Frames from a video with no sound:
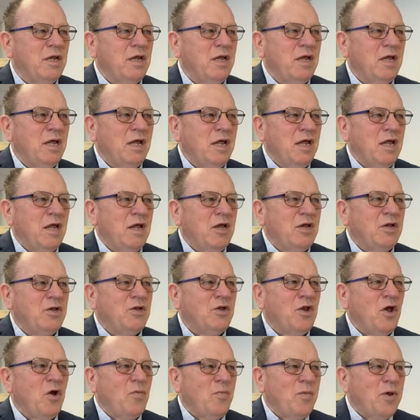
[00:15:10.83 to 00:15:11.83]

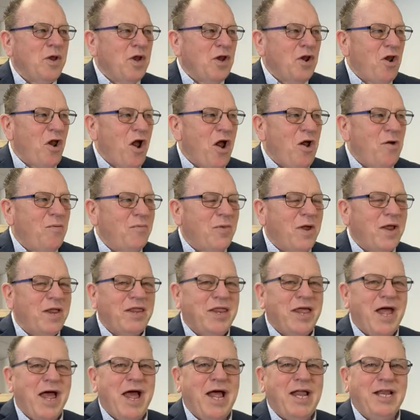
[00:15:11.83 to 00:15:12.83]
Mm-hmm. Don't be alarmed
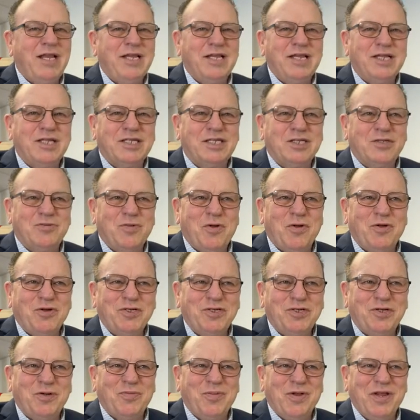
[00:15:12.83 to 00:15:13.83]
by that. It's
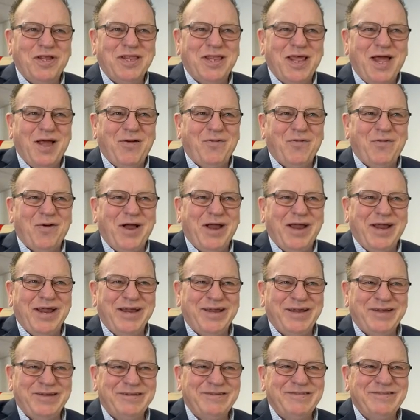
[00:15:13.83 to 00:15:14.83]
supposed to be that
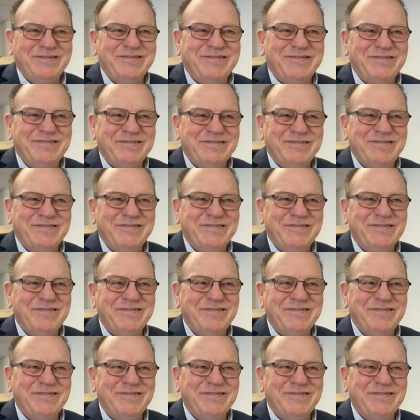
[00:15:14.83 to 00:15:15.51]
way. Yeah.